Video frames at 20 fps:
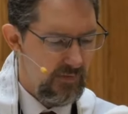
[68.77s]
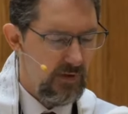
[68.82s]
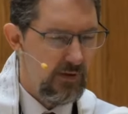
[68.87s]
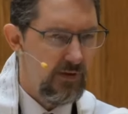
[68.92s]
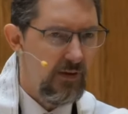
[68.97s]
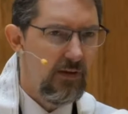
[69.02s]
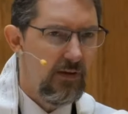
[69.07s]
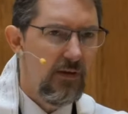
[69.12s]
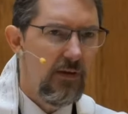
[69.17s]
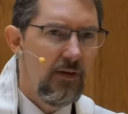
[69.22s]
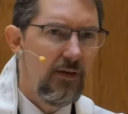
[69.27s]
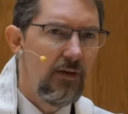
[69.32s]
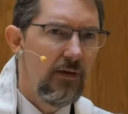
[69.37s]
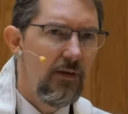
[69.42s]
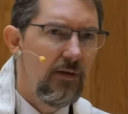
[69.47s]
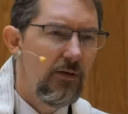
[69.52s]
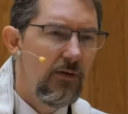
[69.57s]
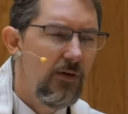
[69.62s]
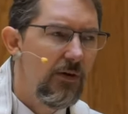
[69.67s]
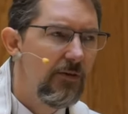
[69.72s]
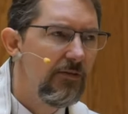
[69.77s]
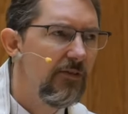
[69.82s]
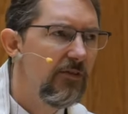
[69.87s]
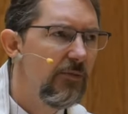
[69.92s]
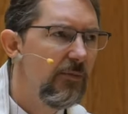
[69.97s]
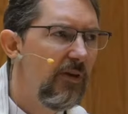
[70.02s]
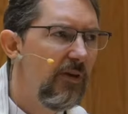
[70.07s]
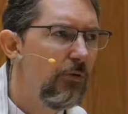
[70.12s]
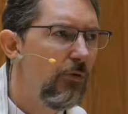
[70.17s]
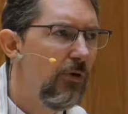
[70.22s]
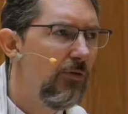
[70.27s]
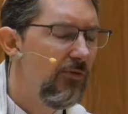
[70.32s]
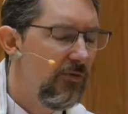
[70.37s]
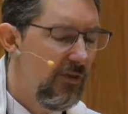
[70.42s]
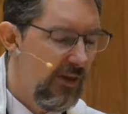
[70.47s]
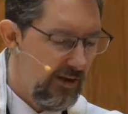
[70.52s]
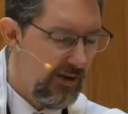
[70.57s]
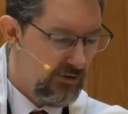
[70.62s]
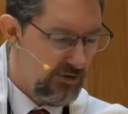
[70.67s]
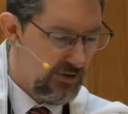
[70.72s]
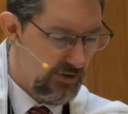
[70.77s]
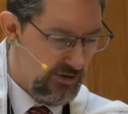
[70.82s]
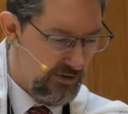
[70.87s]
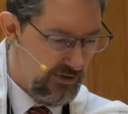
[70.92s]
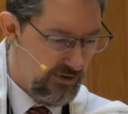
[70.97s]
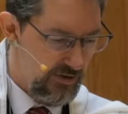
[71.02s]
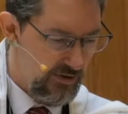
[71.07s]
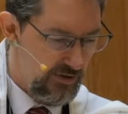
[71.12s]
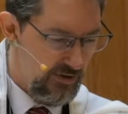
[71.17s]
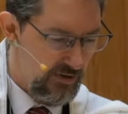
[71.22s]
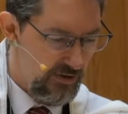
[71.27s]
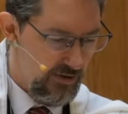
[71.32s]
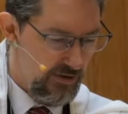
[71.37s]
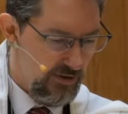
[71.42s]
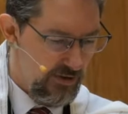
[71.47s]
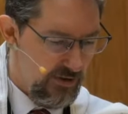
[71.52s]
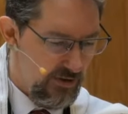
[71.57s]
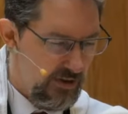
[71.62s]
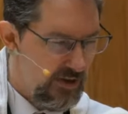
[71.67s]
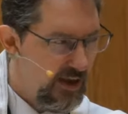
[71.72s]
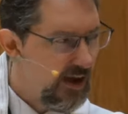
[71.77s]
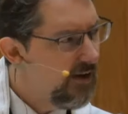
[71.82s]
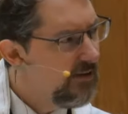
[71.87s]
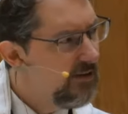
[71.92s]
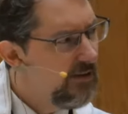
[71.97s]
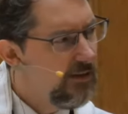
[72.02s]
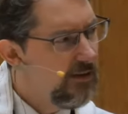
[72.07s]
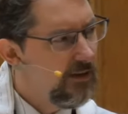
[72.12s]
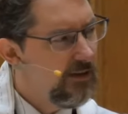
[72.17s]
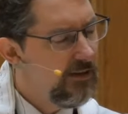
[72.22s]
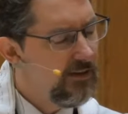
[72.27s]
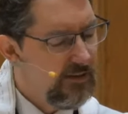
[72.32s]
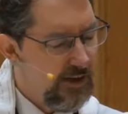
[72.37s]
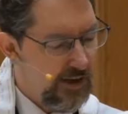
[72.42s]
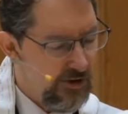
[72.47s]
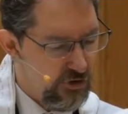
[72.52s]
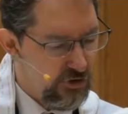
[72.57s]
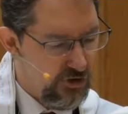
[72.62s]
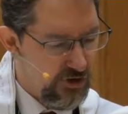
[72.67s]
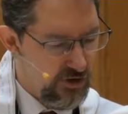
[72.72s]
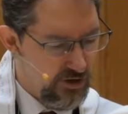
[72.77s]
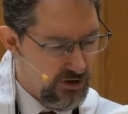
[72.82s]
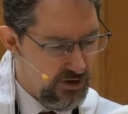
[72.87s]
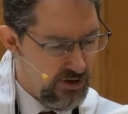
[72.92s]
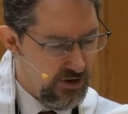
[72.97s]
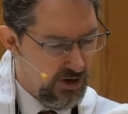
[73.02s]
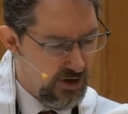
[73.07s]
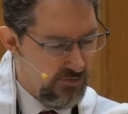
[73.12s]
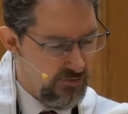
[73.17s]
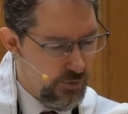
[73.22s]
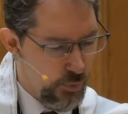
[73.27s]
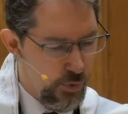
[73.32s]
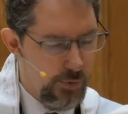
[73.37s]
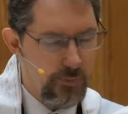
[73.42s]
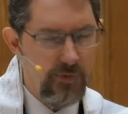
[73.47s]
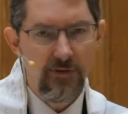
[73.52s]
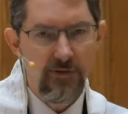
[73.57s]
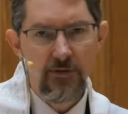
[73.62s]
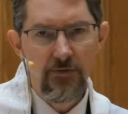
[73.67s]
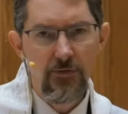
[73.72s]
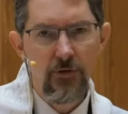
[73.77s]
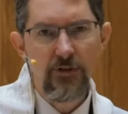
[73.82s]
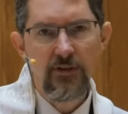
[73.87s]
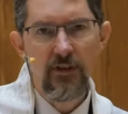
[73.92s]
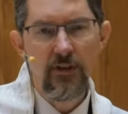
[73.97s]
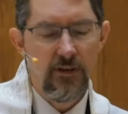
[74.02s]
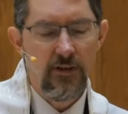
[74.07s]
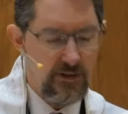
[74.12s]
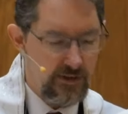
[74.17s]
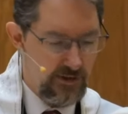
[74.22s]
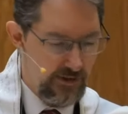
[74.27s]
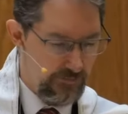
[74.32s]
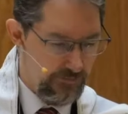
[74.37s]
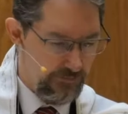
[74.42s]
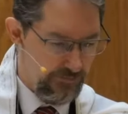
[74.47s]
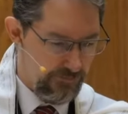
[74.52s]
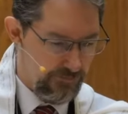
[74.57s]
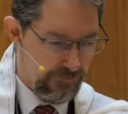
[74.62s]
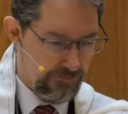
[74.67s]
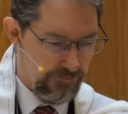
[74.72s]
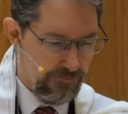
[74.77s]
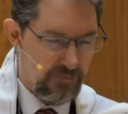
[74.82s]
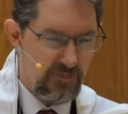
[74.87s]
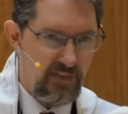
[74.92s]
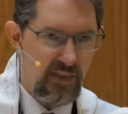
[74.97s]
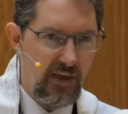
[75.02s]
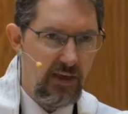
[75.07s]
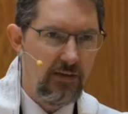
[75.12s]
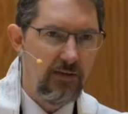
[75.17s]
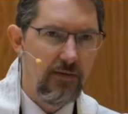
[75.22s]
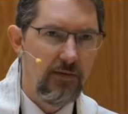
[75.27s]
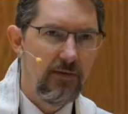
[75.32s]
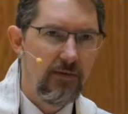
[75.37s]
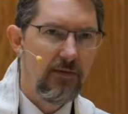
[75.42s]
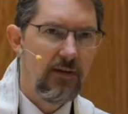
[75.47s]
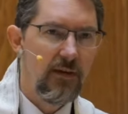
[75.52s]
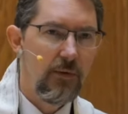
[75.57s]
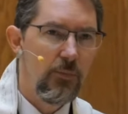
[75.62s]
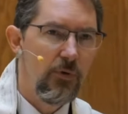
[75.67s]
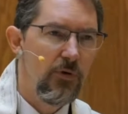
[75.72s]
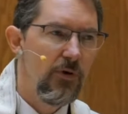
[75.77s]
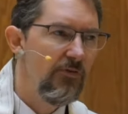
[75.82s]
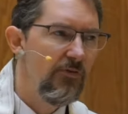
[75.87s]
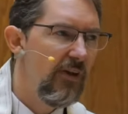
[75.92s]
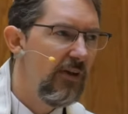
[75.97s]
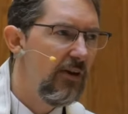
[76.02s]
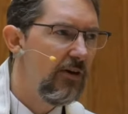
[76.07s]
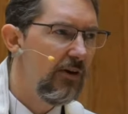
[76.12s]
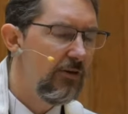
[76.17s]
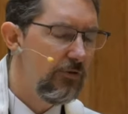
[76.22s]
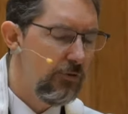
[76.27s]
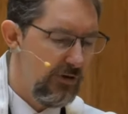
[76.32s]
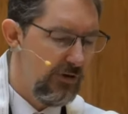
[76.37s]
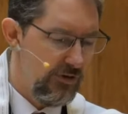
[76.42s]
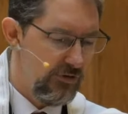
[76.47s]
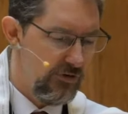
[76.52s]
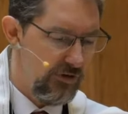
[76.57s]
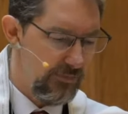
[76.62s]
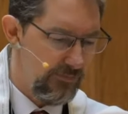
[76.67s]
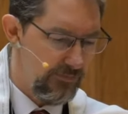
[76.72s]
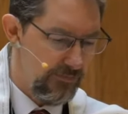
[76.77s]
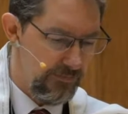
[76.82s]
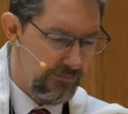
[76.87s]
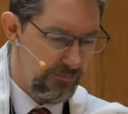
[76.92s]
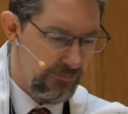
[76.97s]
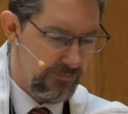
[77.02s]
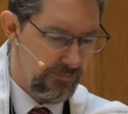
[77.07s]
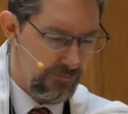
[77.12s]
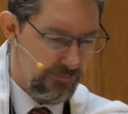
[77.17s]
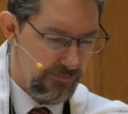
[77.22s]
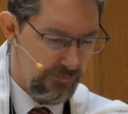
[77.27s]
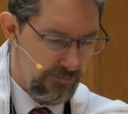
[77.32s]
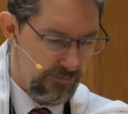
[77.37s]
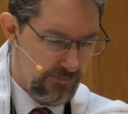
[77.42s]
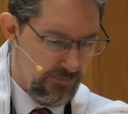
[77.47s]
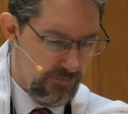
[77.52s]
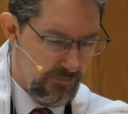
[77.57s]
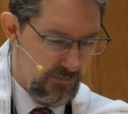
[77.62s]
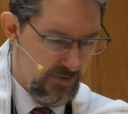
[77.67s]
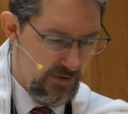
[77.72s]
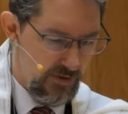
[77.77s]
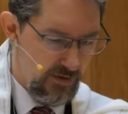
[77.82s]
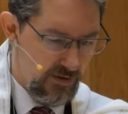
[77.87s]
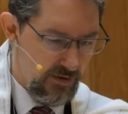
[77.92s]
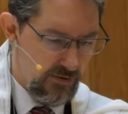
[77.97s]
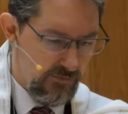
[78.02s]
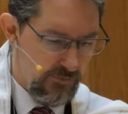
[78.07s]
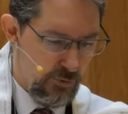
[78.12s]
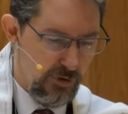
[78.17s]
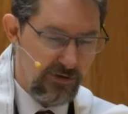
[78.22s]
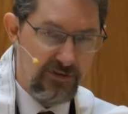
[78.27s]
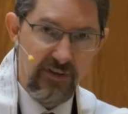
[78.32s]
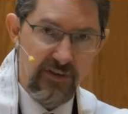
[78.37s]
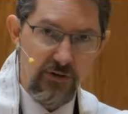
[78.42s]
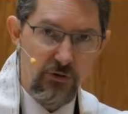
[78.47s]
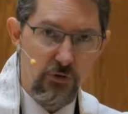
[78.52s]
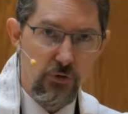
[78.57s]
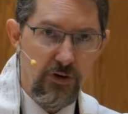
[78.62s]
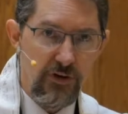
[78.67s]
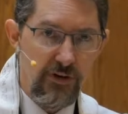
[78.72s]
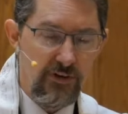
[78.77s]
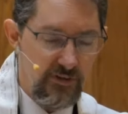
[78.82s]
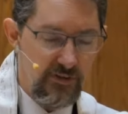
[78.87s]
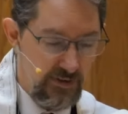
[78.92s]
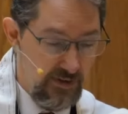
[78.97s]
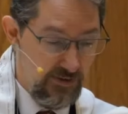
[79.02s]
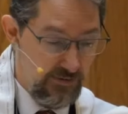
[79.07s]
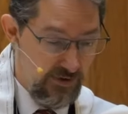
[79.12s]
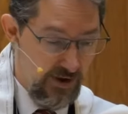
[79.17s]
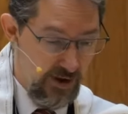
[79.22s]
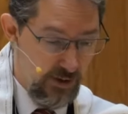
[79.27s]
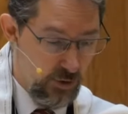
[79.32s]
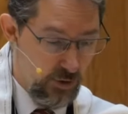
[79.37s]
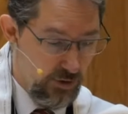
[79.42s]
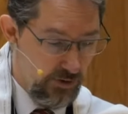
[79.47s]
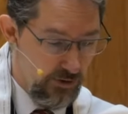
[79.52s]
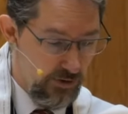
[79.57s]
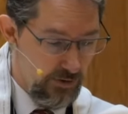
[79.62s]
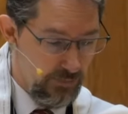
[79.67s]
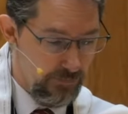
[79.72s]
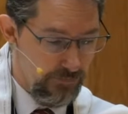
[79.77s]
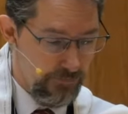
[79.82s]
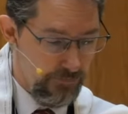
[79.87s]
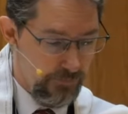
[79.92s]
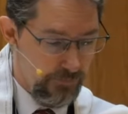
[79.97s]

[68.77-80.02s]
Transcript: It causes me to reflect on the idealization of a woman's fertility that can pervade our tradition. For centuries, if not longer,